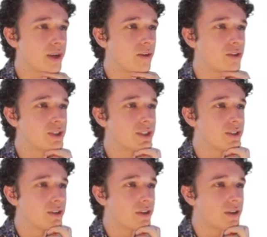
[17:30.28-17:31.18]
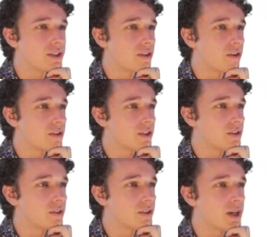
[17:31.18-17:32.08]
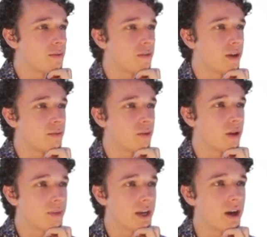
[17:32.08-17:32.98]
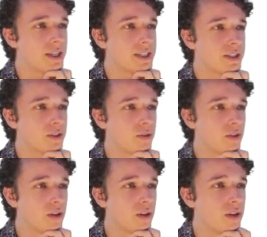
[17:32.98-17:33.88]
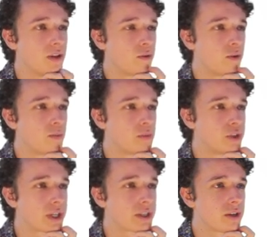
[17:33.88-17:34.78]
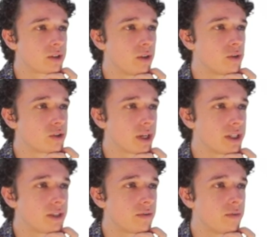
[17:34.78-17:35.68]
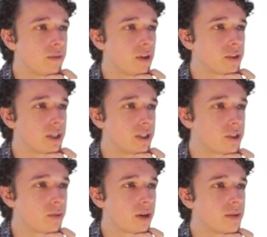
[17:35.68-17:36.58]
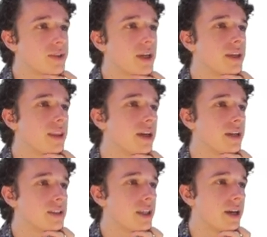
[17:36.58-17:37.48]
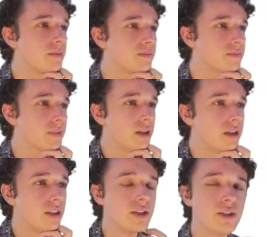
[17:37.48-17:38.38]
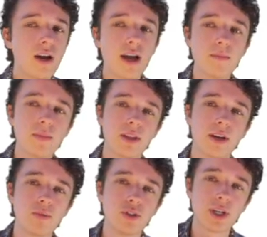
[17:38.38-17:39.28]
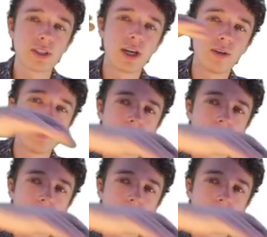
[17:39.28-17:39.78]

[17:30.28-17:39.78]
when launched at 0 degrees to the horizontal, the time of flight will be identical for projectiles launched at different velocities. So what I'm saying there is that the time that a projectile